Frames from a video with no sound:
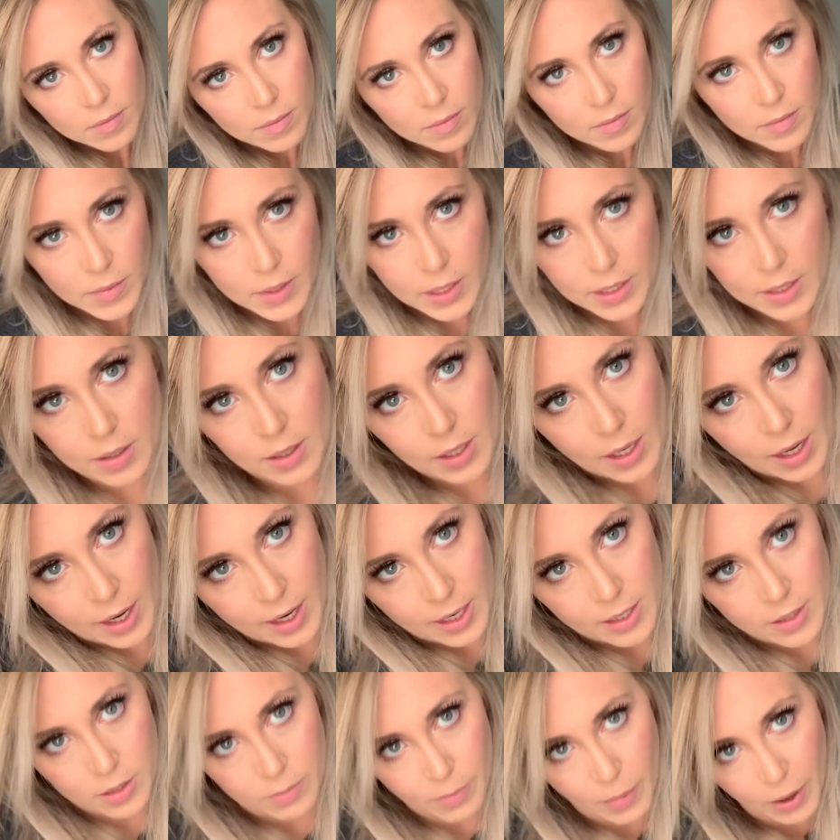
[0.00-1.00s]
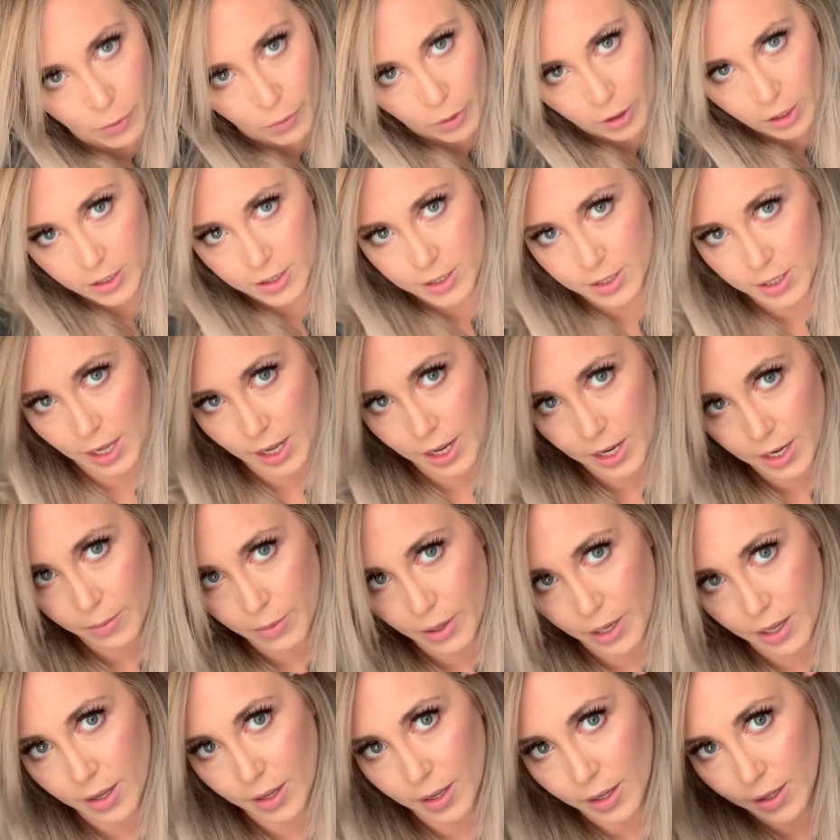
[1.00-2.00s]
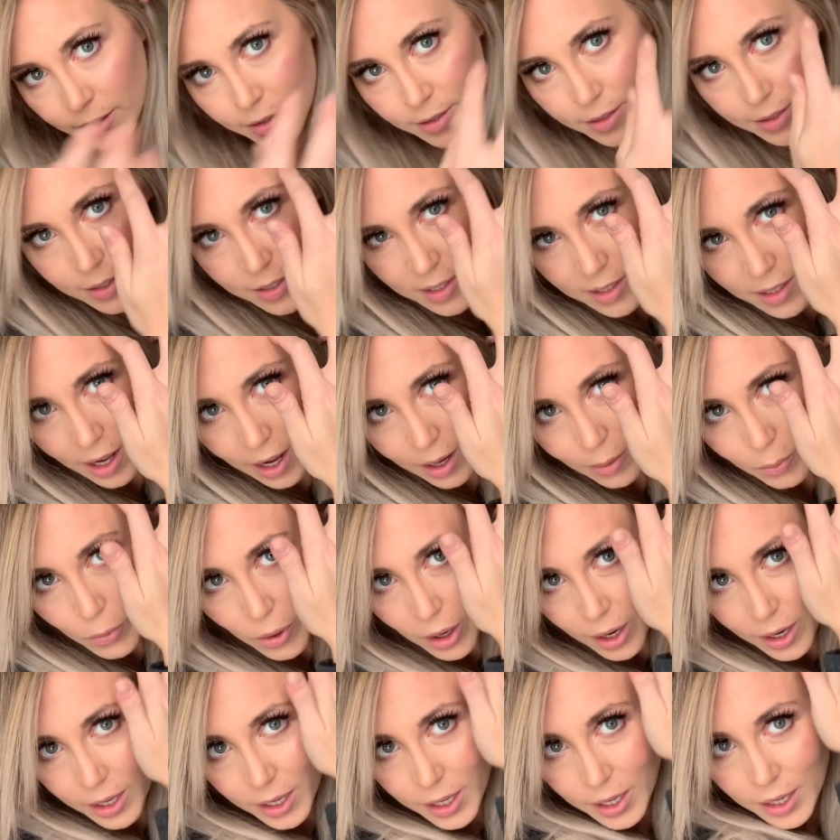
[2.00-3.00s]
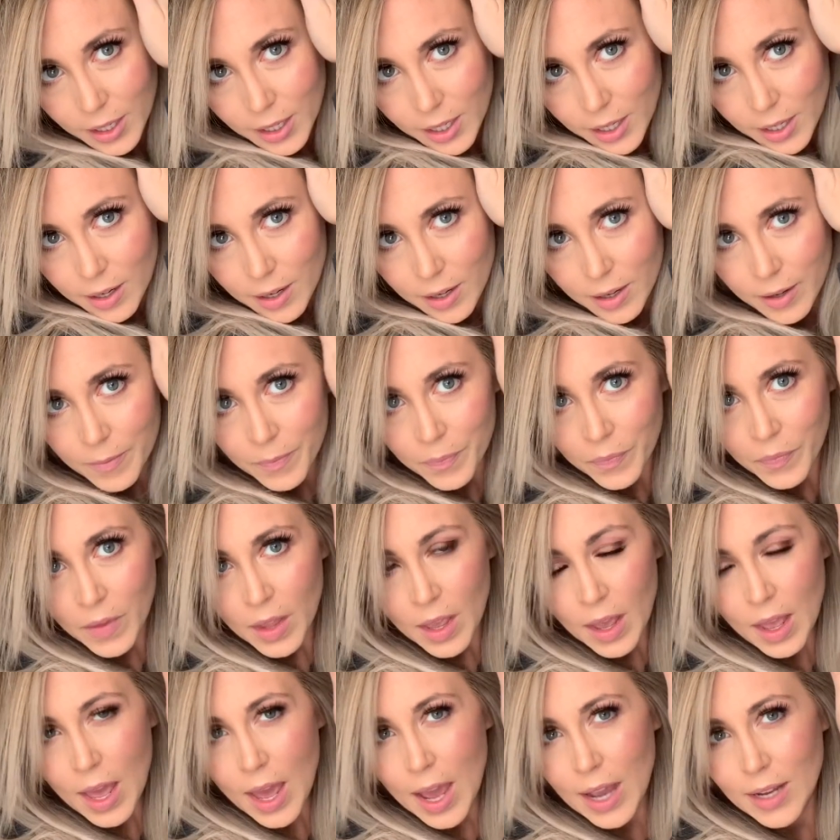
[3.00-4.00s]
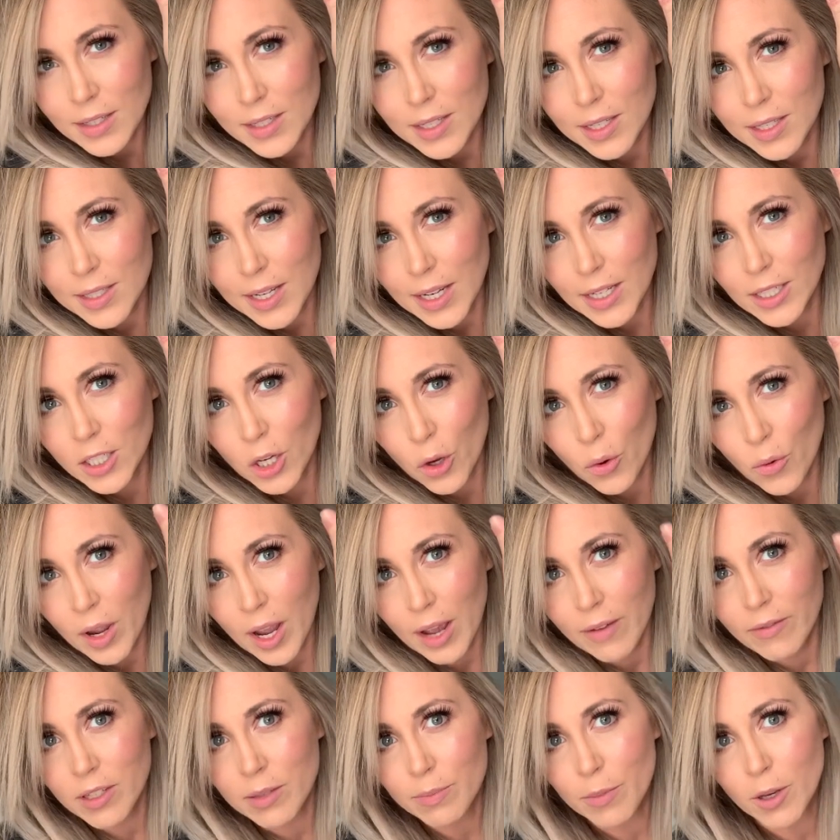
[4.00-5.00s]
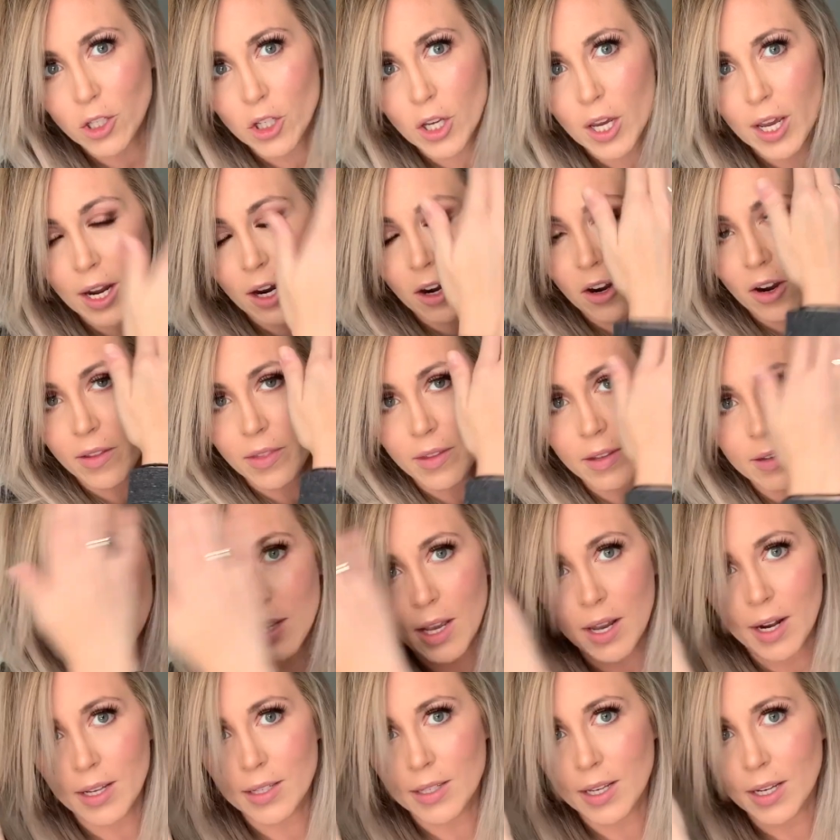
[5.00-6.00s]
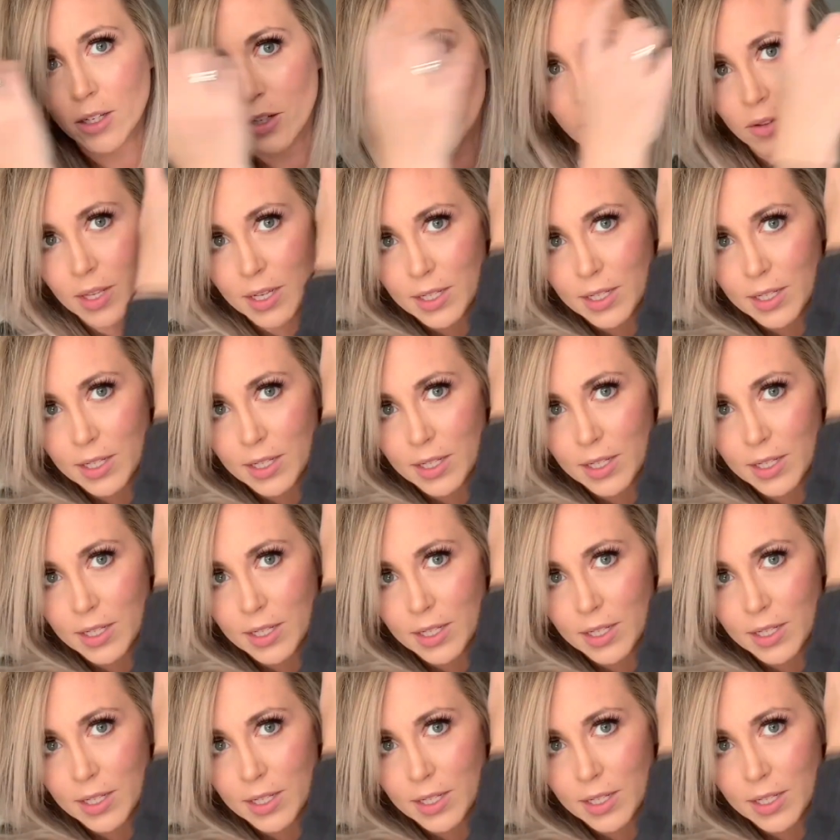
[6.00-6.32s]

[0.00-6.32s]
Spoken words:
This side is my worst side because I'm right-handed. And since I don't have as much hair on this side as I do this